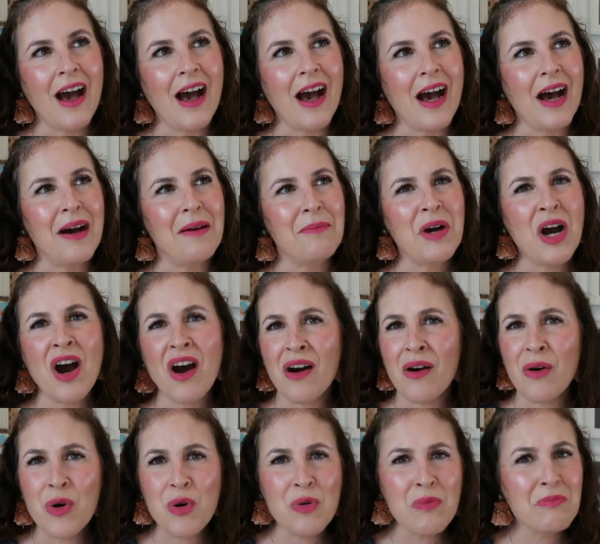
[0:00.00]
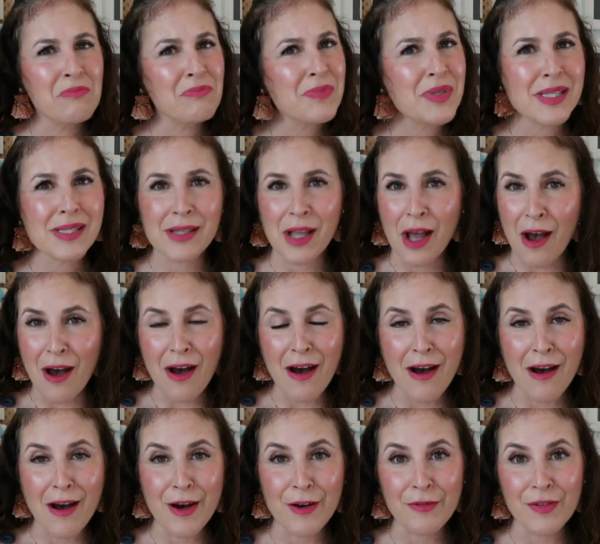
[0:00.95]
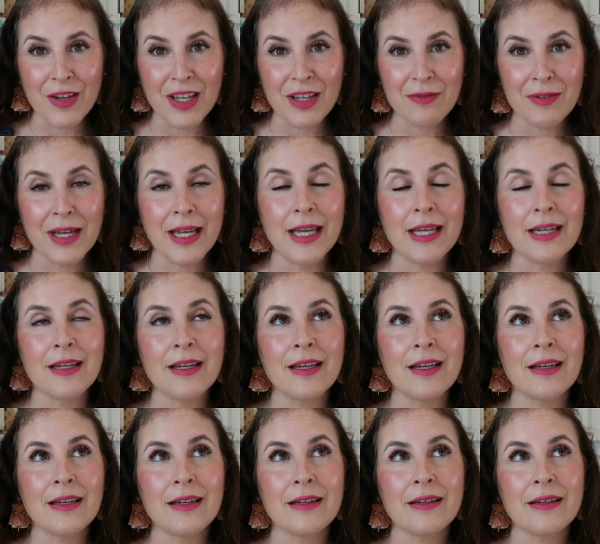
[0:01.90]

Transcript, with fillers: home stuff even,